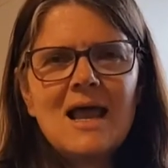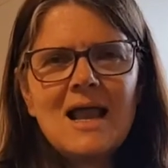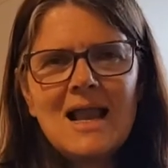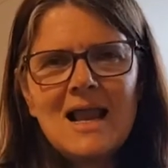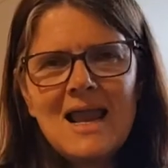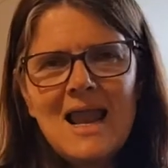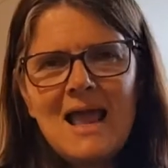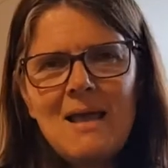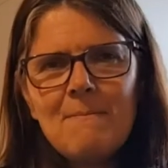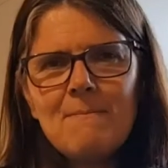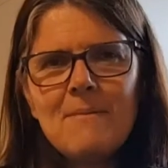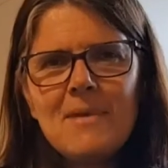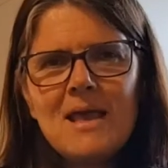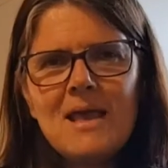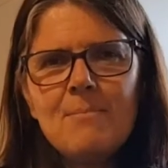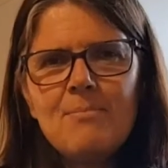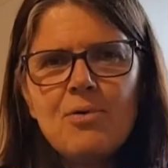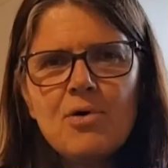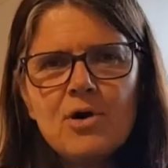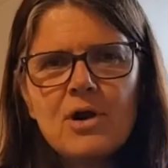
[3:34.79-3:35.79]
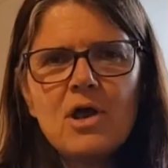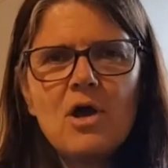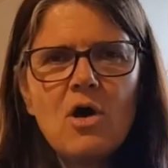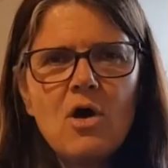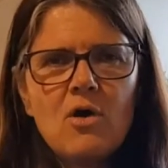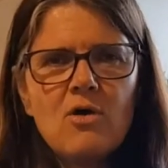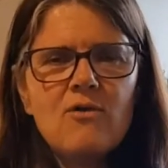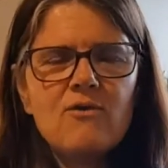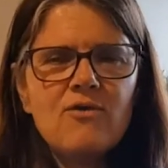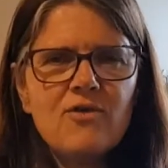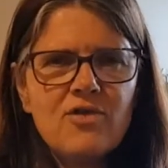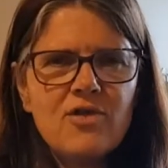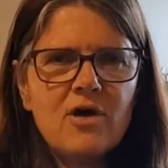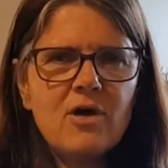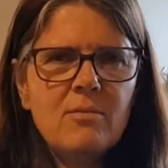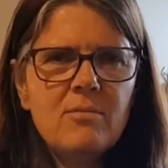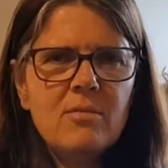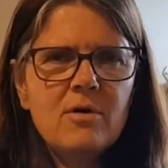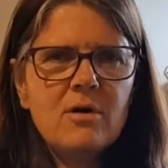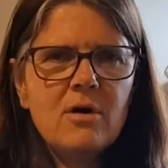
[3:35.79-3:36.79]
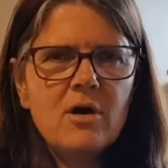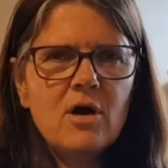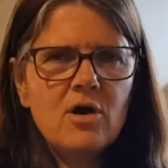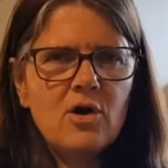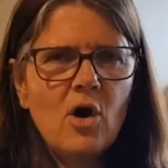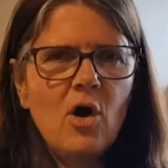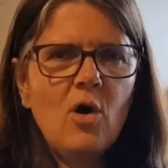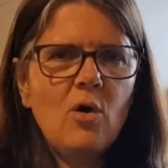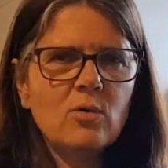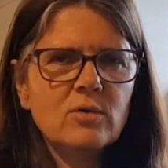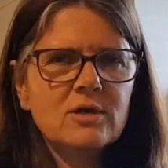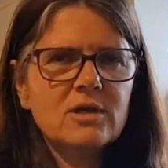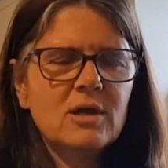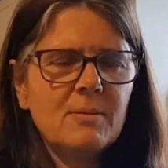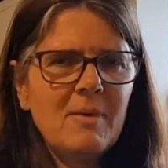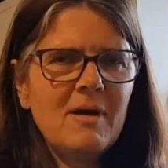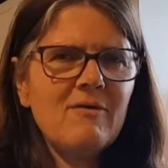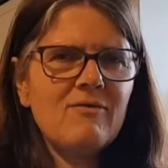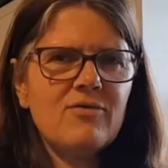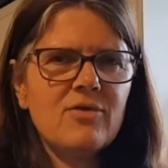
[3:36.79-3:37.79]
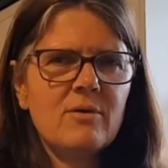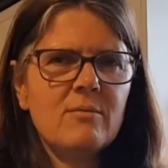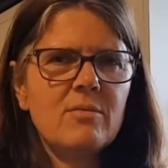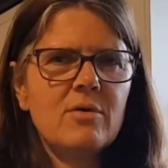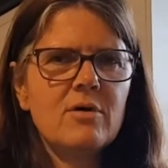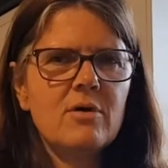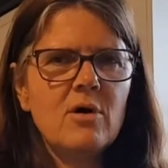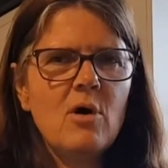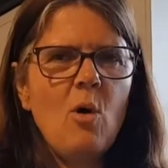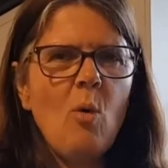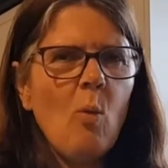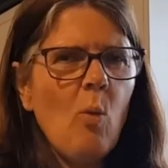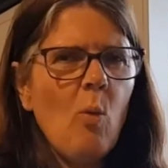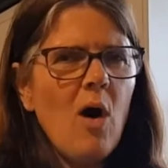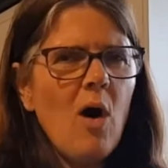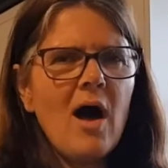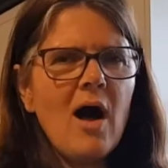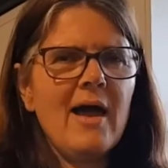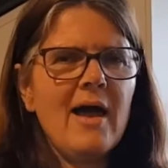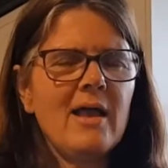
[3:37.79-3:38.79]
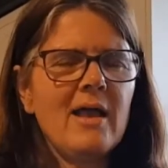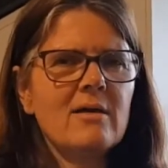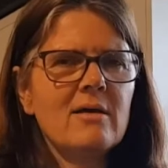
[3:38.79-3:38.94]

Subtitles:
let me put it over them and hold it above them. Why?